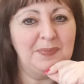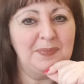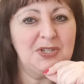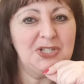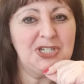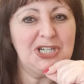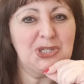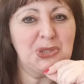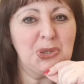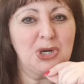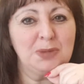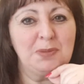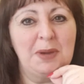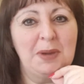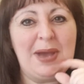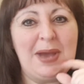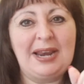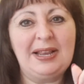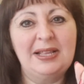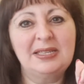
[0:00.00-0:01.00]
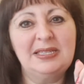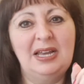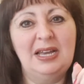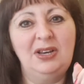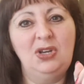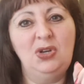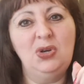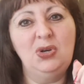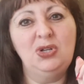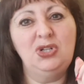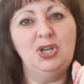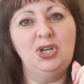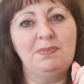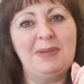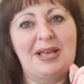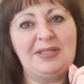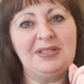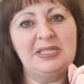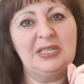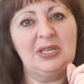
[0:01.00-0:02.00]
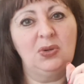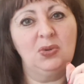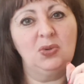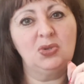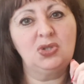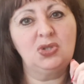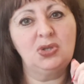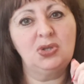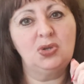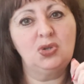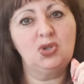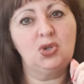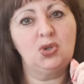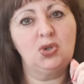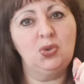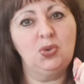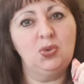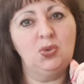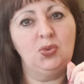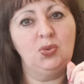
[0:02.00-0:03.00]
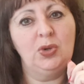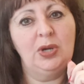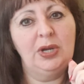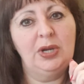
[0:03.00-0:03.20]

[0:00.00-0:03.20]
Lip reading: She talked to me about it and said, use your math skills to